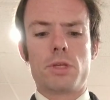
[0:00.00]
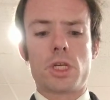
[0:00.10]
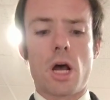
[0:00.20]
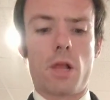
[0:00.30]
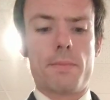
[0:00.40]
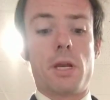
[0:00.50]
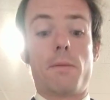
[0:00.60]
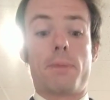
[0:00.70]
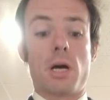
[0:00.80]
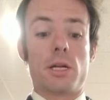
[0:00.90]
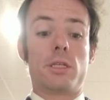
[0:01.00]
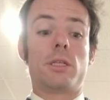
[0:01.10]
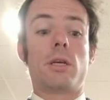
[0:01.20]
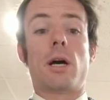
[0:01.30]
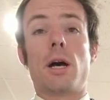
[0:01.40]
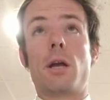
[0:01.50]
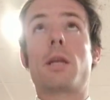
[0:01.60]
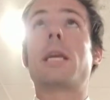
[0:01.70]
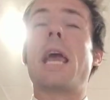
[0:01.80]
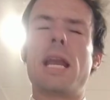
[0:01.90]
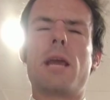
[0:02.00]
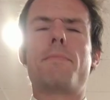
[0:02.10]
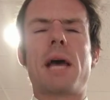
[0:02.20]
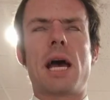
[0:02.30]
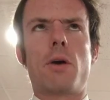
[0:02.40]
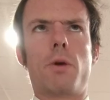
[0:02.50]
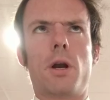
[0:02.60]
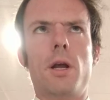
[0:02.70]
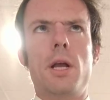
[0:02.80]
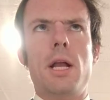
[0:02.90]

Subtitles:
Solomon upon gaining power.